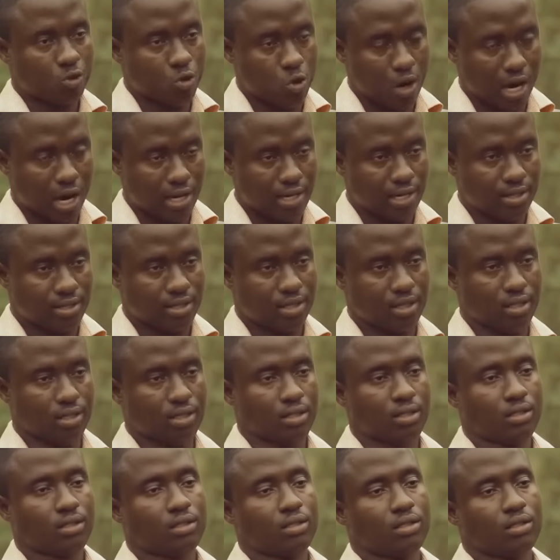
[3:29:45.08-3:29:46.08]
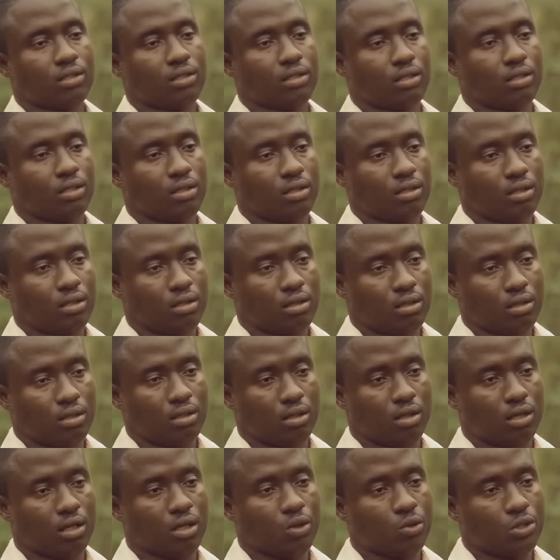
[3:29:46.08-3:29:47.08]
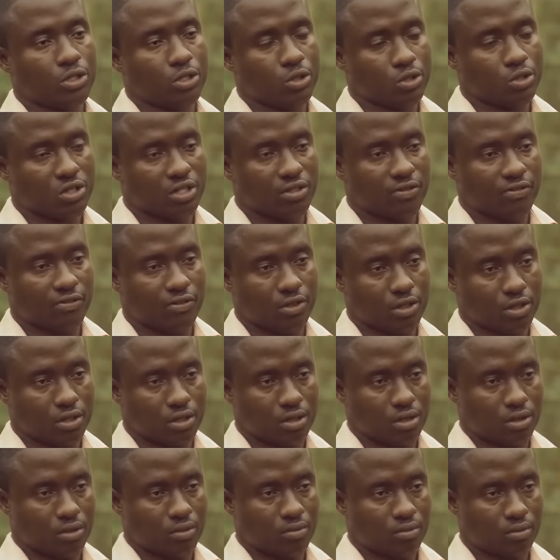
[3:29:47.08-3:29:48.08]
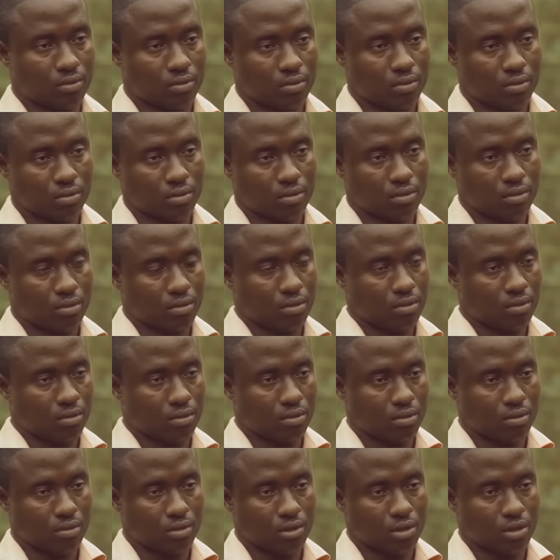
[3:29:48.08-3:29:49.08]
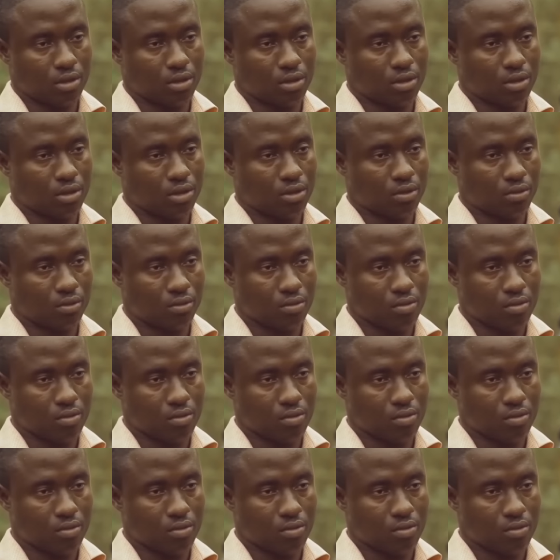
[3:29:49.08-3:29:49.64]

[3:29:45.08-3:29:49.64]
quietly, or we use the force on you.